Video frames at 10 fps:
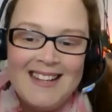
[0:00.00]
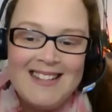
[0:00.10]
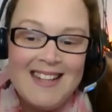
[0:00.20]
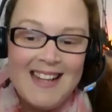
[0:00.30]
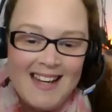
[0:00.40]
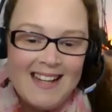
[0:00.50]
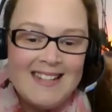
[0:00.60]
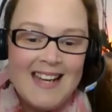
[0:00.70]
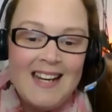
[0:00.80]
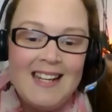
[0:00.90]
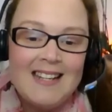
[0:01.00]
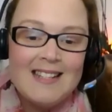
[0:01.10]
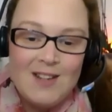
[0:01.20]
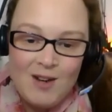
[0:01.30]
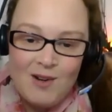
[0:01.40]
Today, Dani
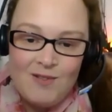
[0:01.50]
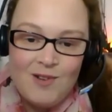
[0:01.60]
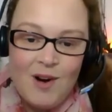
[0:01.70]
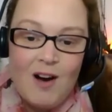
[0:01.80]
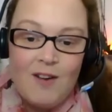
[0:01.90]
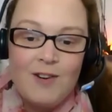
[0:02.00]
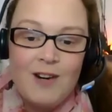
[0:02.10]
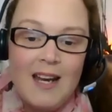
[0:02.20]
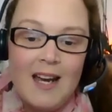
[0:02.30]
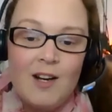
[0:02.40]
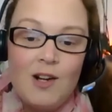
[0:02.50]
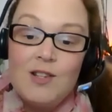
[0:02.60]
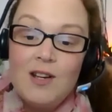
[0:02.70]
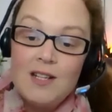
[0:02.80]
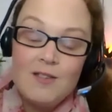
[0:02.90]
is known for offering an
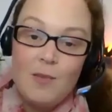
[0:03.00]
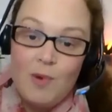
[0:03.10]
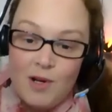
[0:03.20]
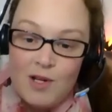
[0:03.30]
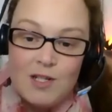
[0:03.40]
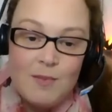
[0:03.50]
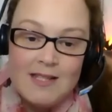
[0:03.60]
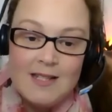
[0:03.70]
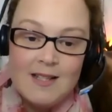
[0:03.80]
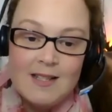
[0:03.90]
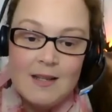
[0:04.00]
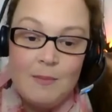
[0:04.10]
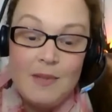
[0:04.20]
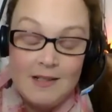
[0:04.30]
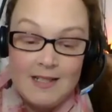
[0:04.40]
alternative approach to business
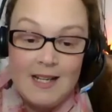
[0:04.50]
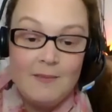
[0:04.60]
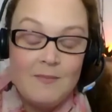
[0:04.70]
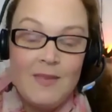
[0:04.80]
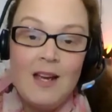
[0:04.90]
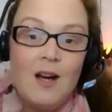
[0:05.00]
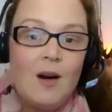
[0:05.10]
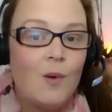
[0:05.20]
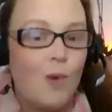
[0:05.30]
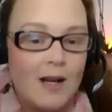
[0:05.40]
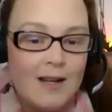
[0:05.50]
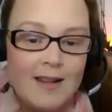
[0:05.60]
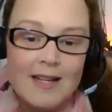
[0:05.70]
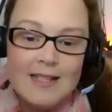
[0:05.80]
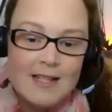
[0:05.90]
building, one
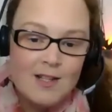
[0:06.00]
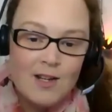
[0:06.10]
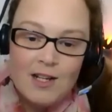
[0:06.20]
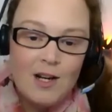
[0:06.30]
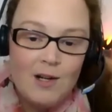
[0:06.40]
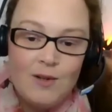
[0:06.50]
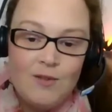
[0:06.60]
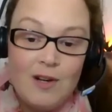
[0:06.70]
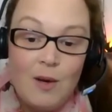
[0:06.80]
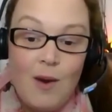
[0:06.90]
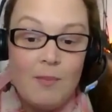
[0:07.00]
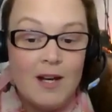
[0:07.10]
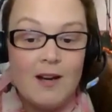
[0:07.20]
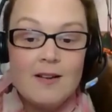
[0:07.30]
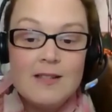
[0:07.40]
that does not include free
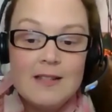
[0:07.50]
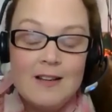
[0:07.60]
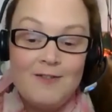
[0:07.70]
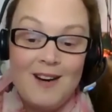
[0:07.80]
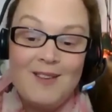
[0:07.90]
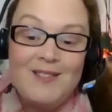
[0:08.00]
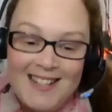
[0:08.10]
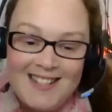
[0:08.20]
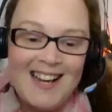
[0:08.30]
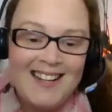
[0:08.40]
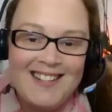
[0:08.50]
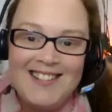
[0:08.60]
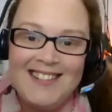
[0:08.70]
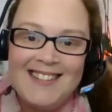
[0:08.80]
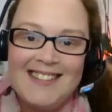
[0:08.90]
webinars, 5-day
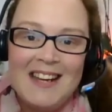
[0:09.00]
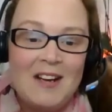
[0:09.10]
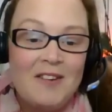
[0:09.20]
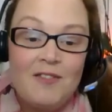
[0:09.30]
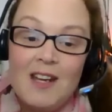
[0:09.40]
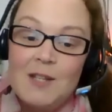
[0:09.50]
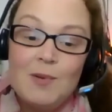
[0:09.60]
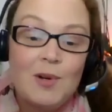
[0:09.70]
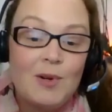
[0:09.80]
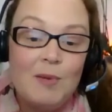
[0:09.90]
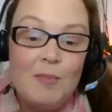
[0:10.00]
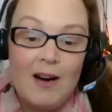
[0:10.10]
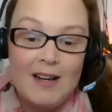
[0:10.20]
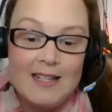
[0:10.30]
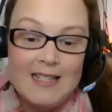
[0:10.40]
challenges, Facebook group
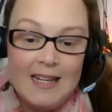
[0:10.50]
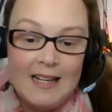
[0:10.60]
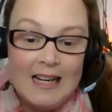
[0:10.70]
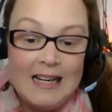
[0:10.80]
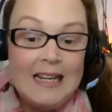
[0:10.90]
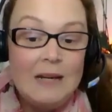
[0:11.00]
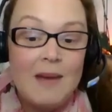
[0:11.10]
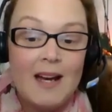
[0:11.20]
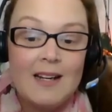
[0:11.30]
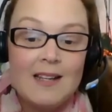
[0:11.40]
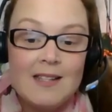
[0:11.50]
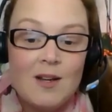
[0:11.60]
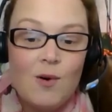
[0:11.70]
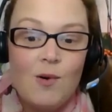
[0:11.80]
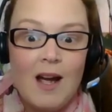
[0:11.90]
marketing, lead magnets,
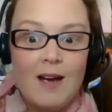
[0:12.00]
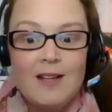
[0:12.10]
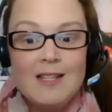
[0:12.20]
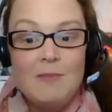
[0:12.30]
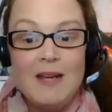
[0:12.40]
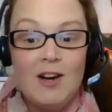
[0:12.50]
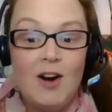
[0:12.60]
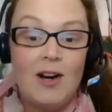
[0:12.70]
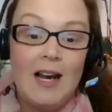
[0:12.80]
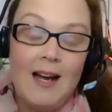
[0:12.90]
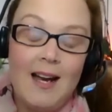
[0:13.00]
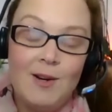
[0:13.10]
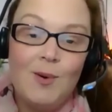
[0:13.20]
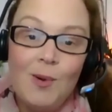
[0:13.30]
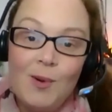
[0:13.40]
or having to be online
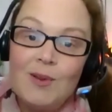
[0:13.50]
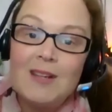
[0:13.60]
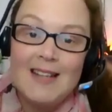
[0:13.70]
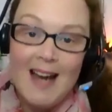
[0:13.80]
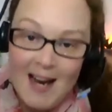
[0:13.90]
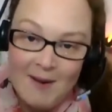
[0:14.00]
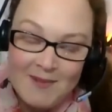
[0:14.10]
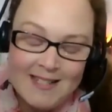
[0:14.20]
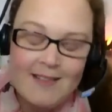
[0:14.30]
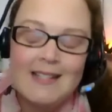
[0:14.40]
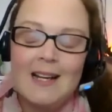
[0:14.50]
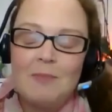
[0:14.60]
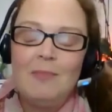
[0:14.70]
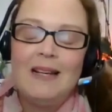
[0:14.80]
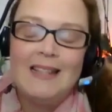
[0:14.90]
all the time. Sounds like
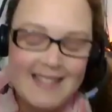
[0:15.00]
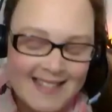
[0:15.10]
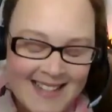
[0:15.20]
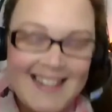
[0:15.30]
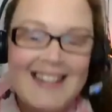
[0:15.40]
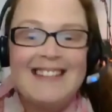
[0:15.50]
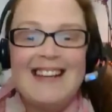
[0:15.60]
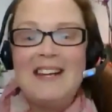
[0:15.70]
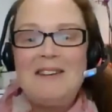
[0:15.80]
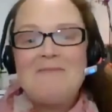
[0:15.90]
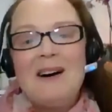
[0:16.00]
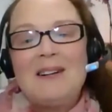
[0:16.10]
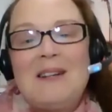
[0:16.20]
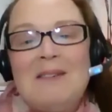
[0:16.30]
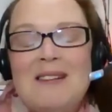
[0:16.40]
bliss. Dani,
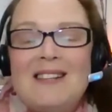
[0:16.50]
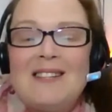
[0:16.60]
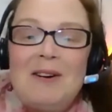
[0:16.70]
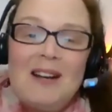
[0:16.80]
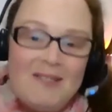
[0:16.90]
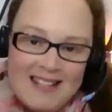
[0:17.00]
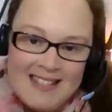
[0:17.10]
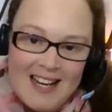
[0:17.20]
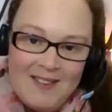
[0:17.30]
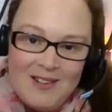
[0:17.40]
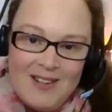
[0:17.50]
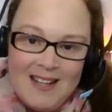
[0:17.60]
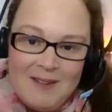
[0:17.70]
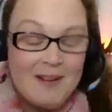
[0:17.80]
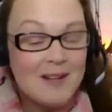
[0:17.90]
welcome. It's so lovely to have you
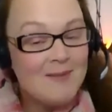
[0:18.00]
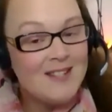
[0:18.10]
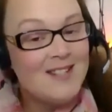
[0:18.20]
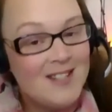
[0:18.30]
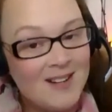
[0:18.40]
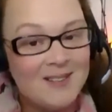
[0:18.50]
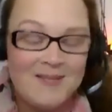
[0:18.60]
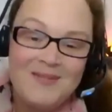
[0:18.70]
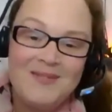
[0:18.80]
here. Welcome to the show.